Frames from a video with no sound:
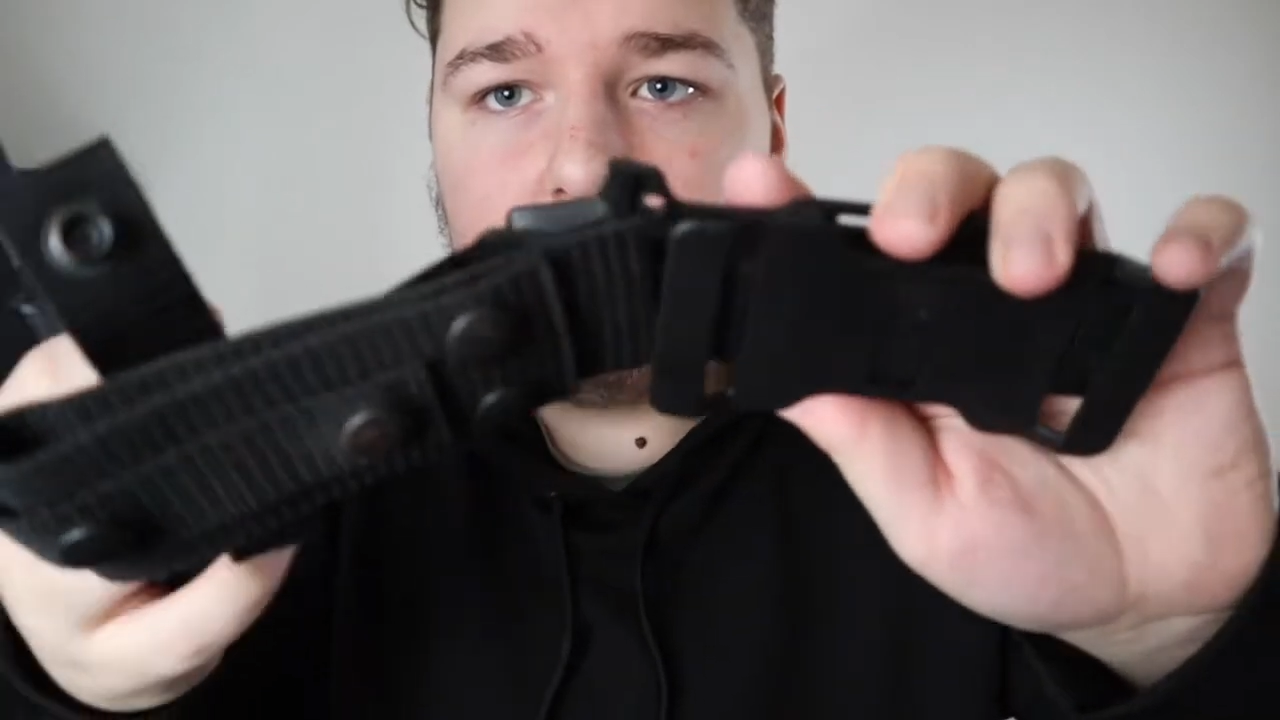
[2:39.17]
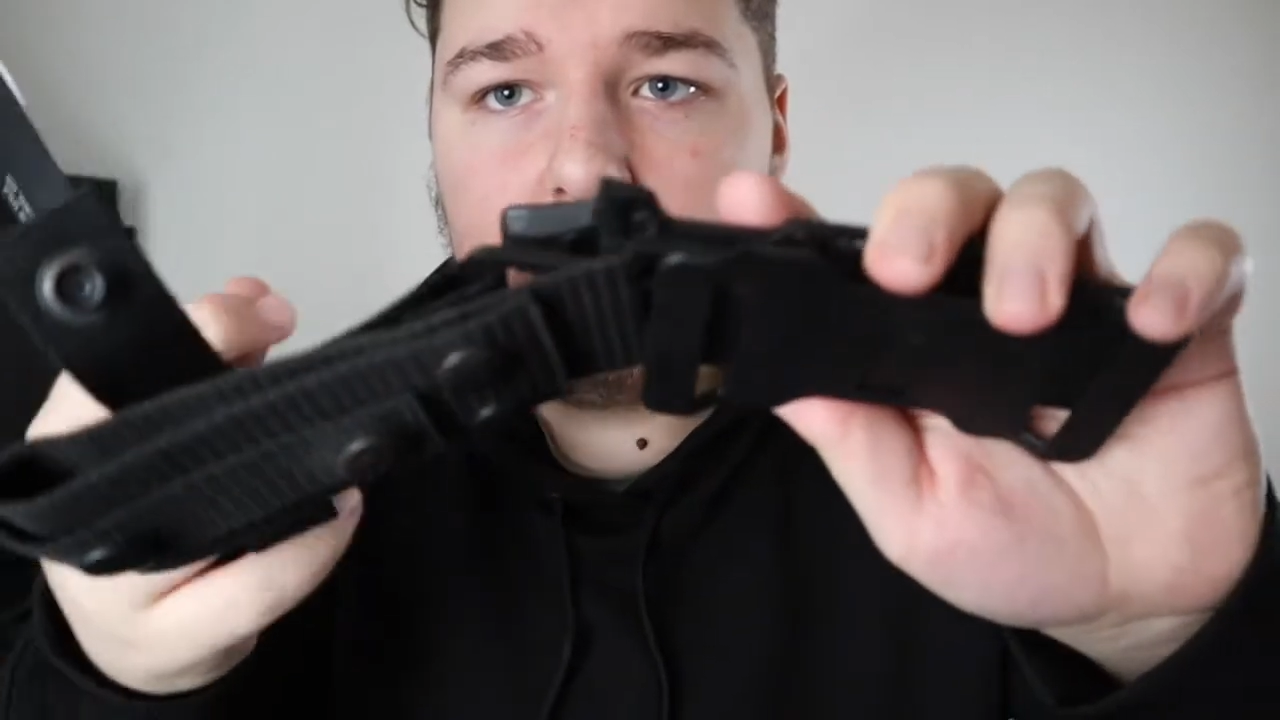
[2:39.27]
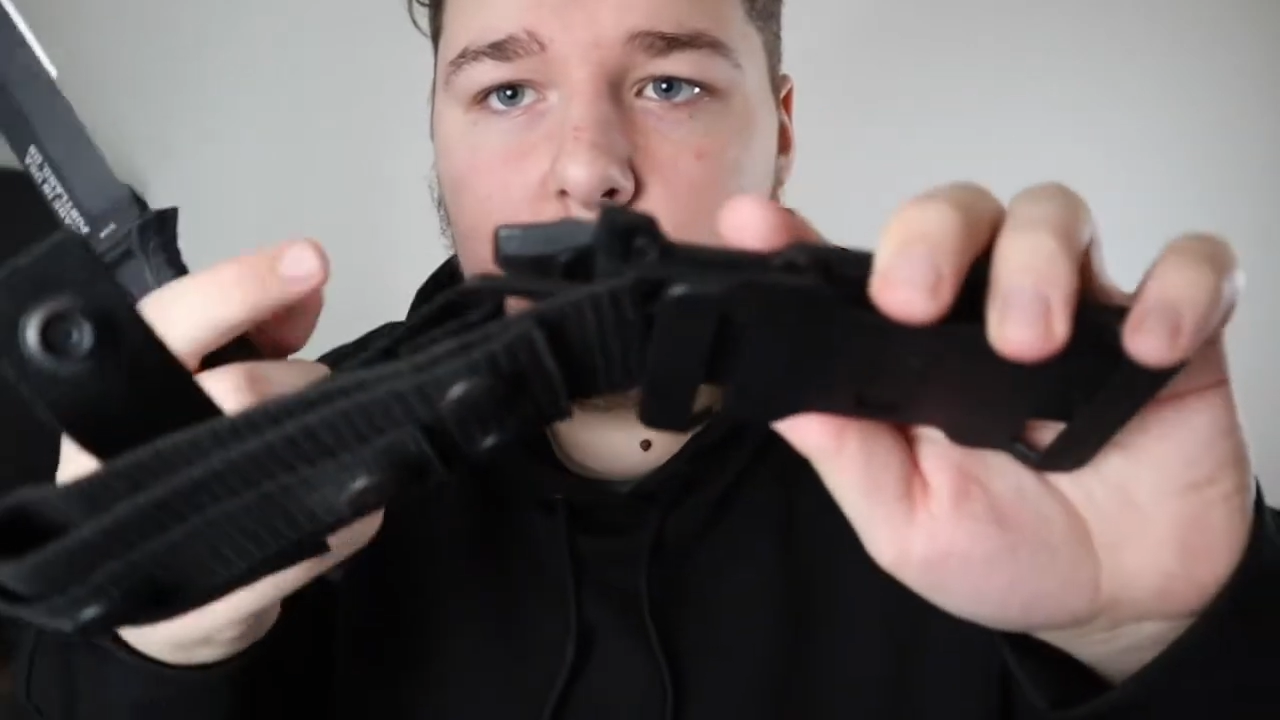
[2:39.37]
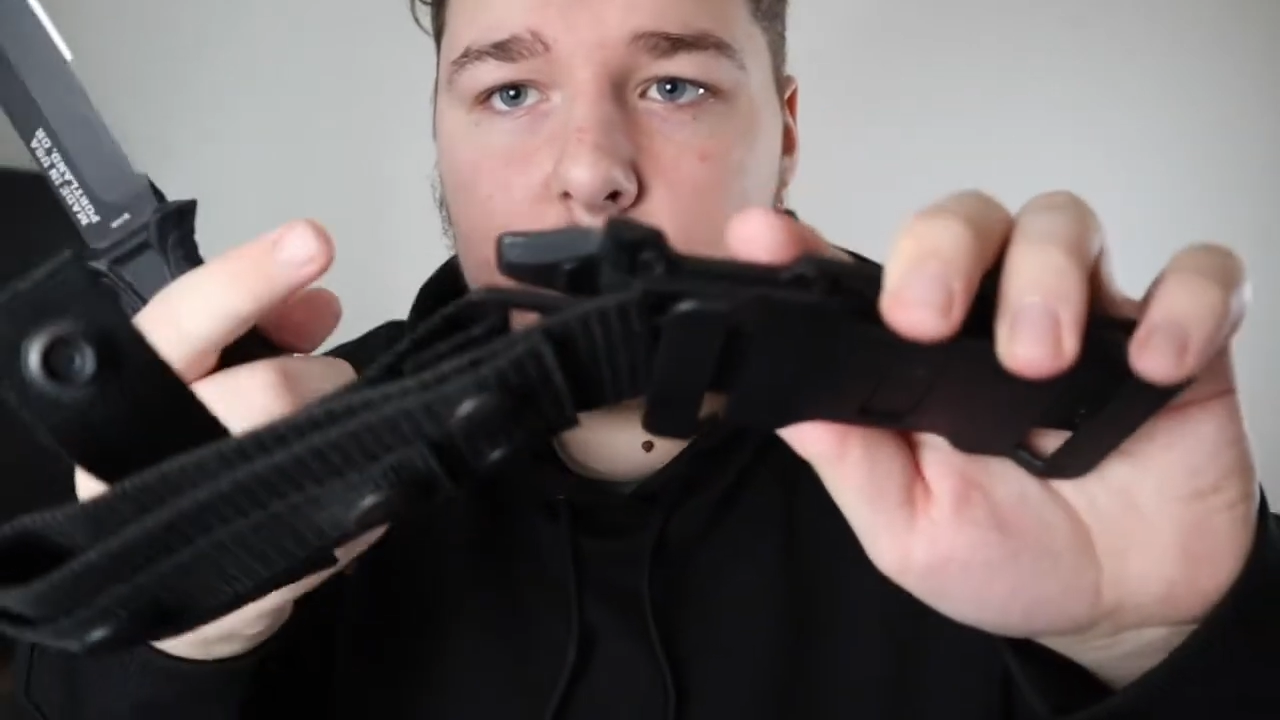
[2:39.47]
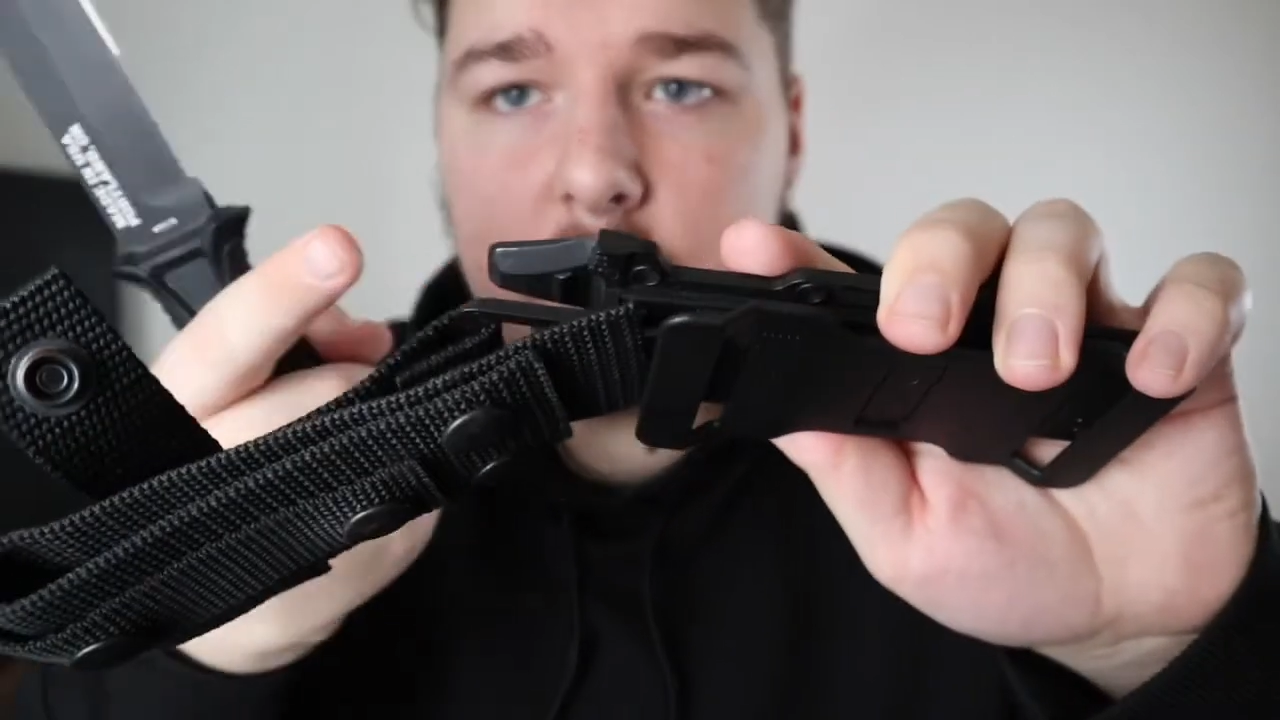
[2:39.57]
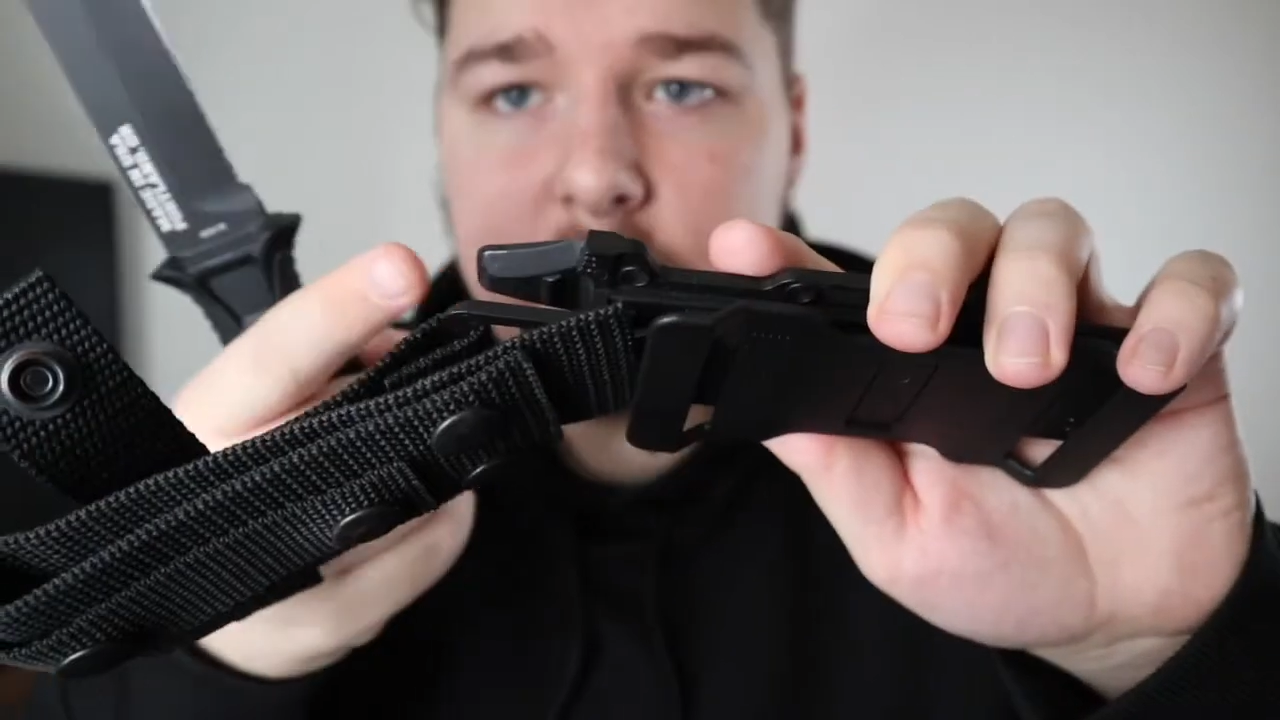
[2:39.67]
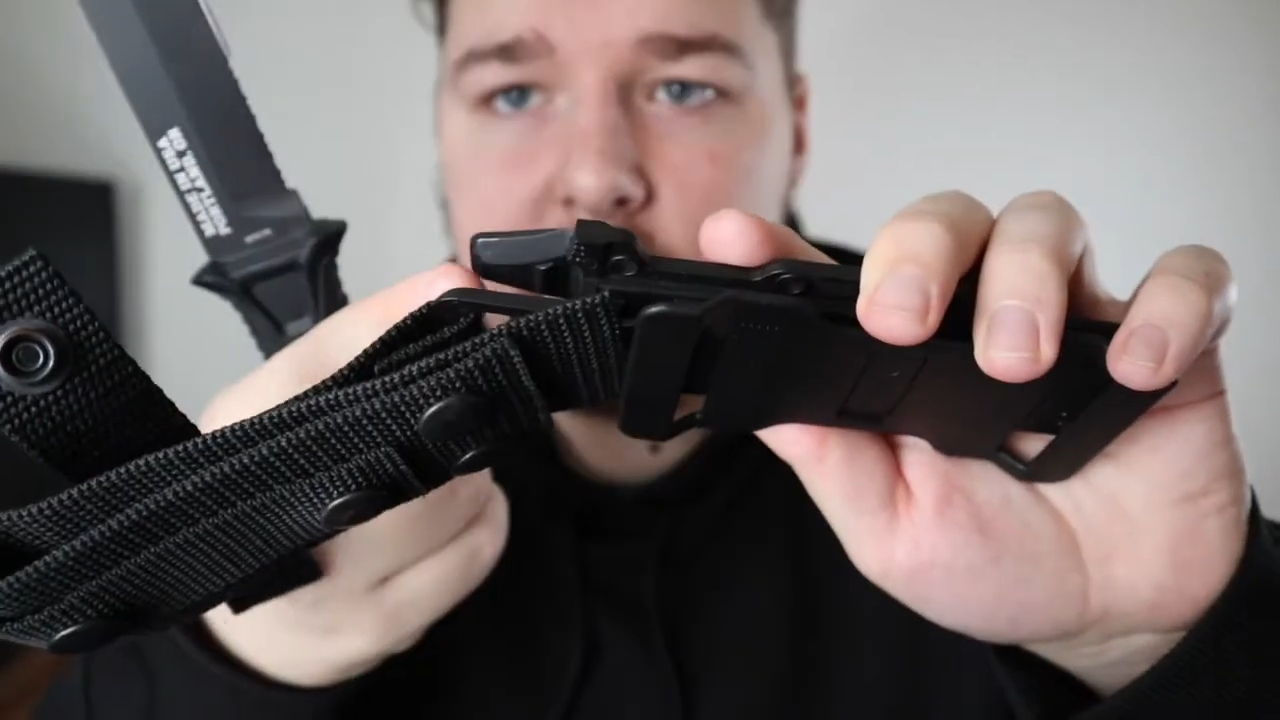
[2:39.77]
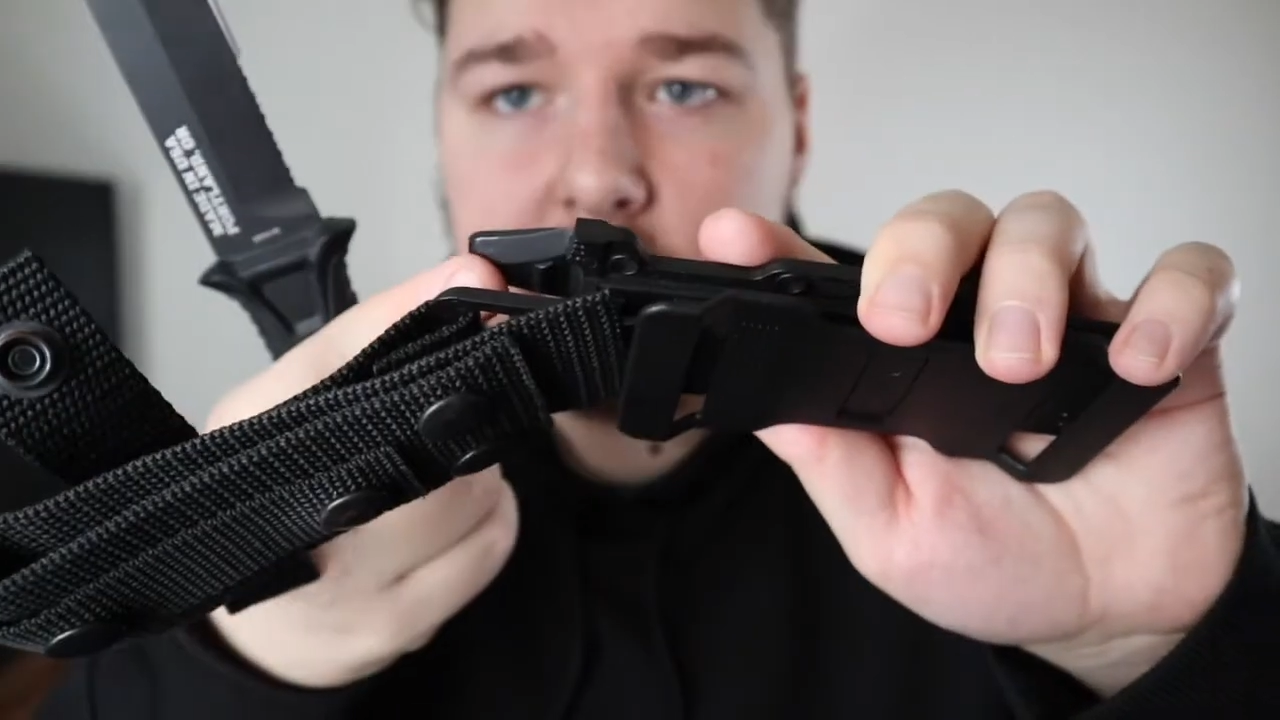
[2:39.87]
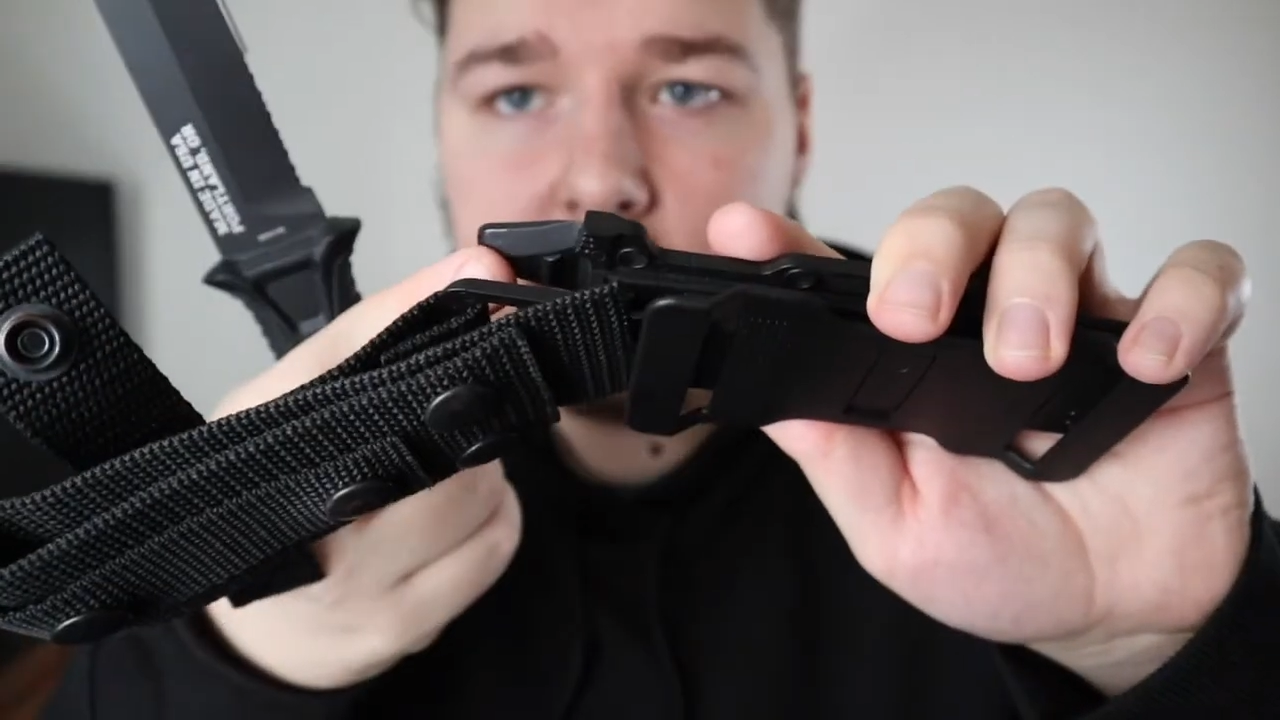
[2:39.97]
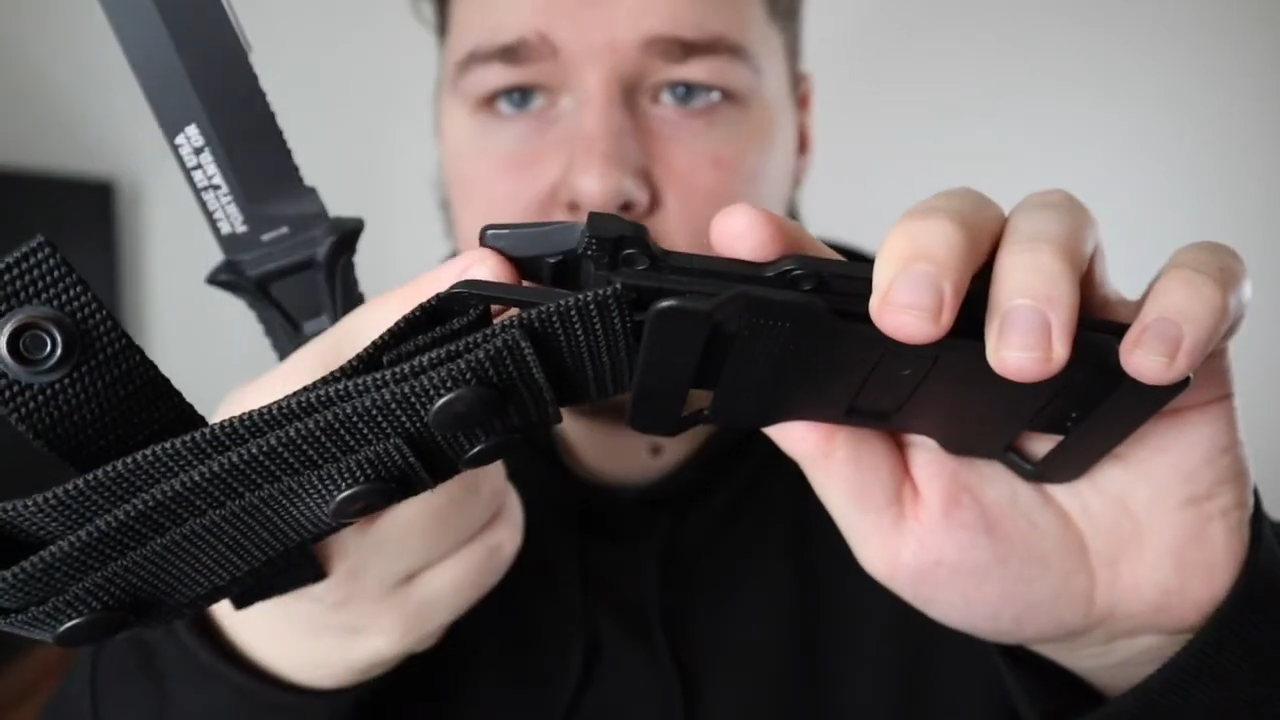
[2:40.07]
little bit of
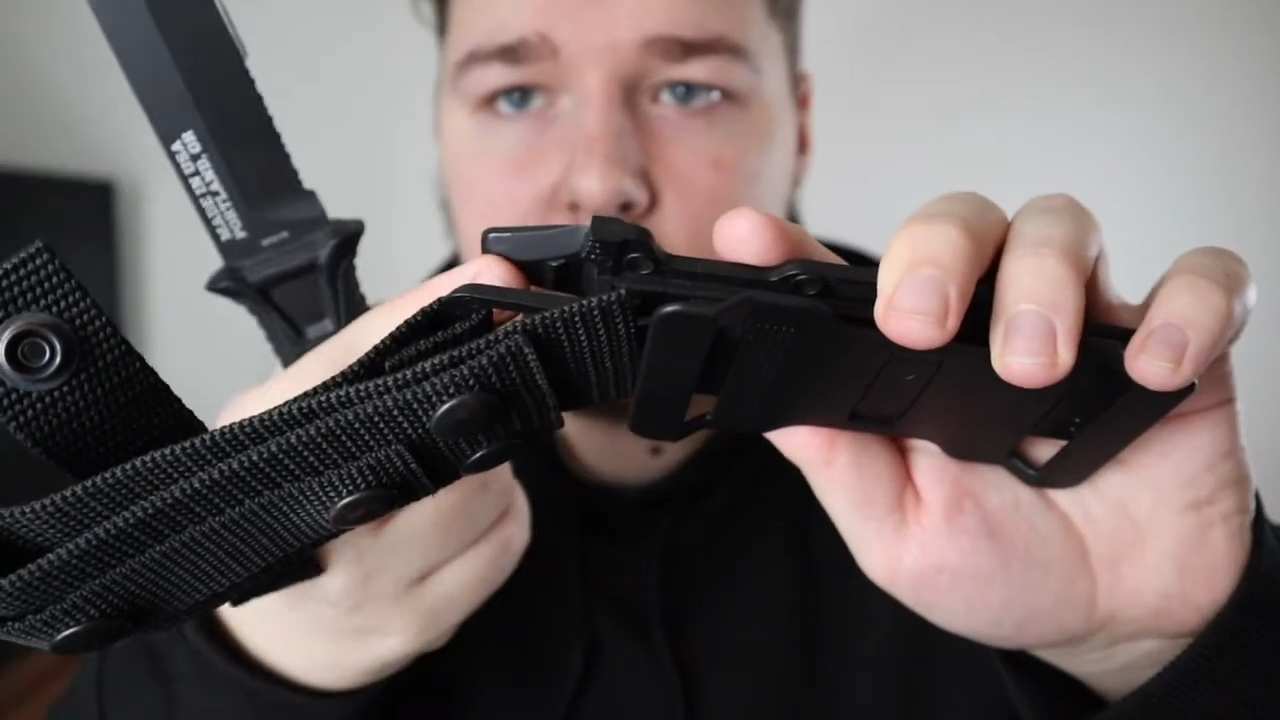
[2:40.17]
a